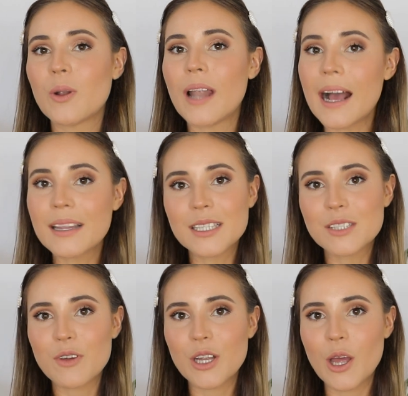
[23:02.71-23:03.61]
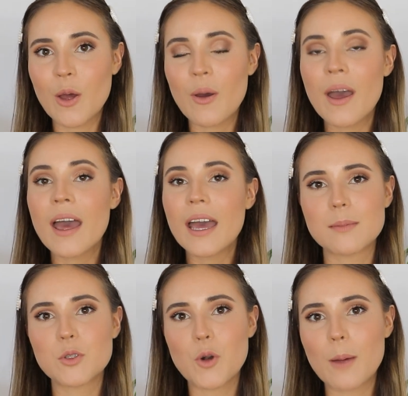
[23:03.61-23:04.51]
like this video.
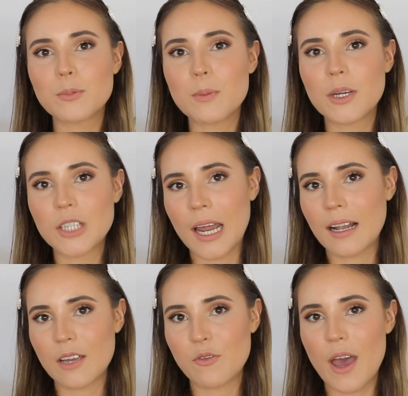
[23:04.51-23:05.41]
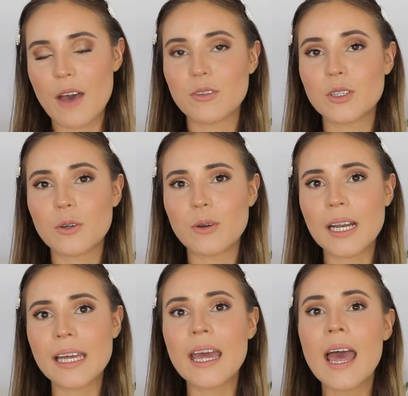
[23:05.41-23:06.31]
Subscribe to my channel if you haven't
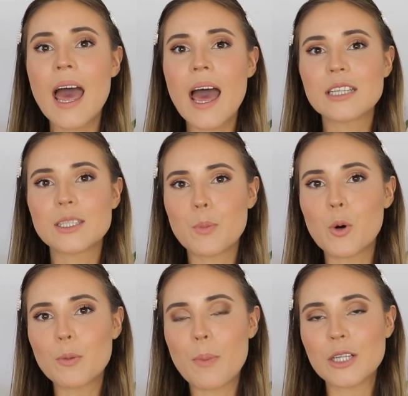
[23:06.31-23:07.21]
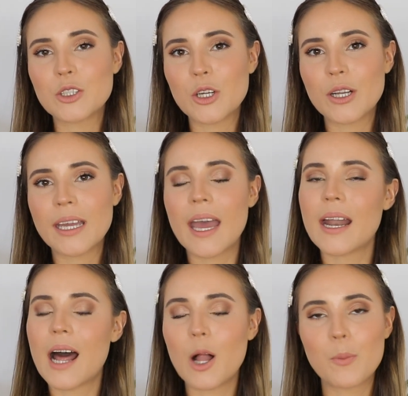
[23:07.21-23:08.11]
already. Support my journey
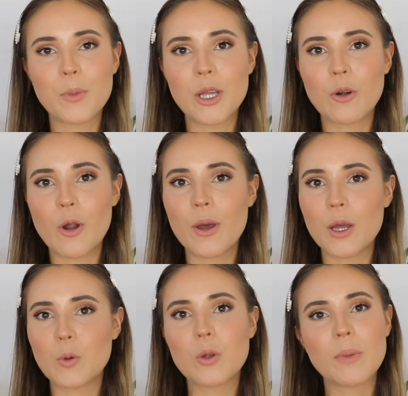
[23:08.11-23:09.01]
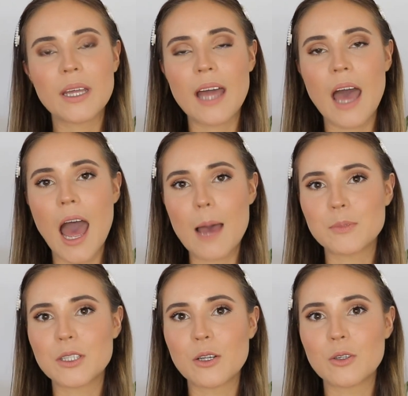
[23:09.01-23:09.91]
and help me grow. It would mean the
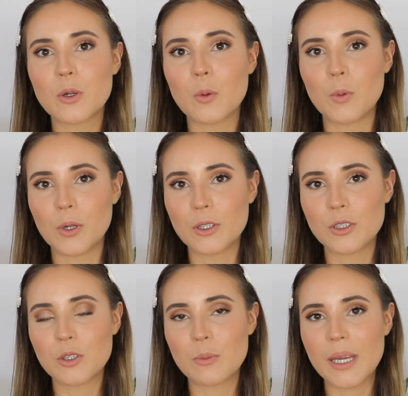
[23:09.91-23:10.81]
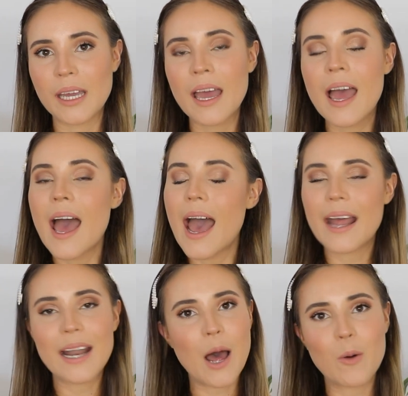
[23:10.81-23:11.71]
absolute world to me,
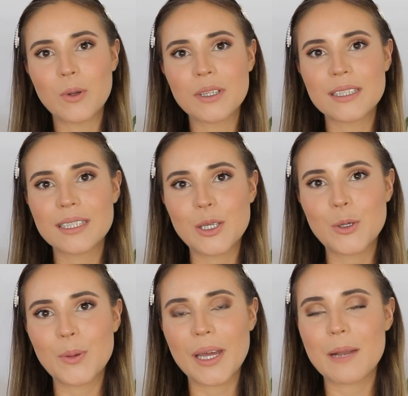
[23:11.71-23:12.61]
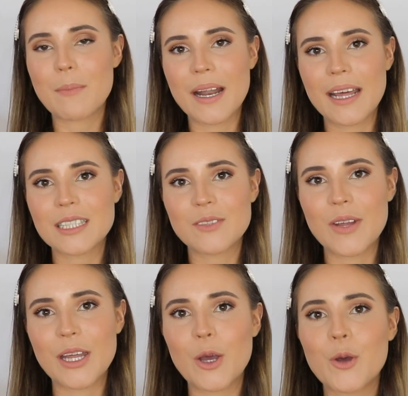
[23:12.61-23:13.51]
and I will see you in my next
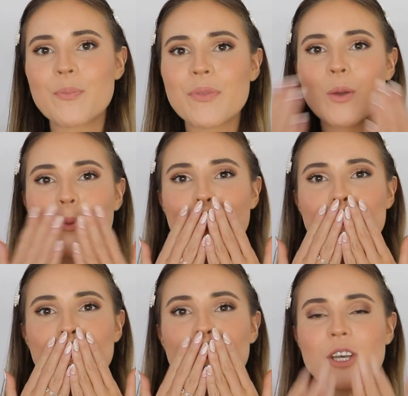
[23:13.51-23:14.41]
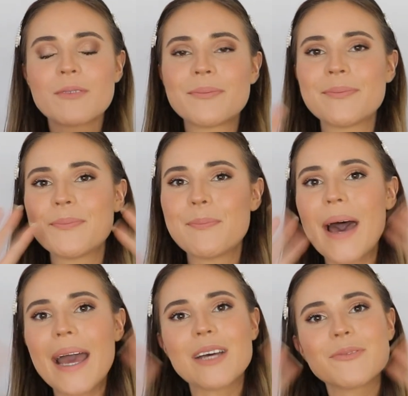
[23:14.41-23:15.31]
video.
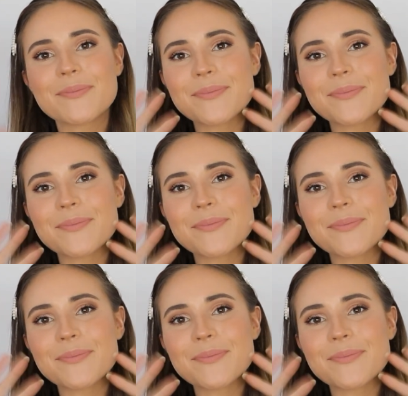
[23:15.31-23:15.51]
Bye.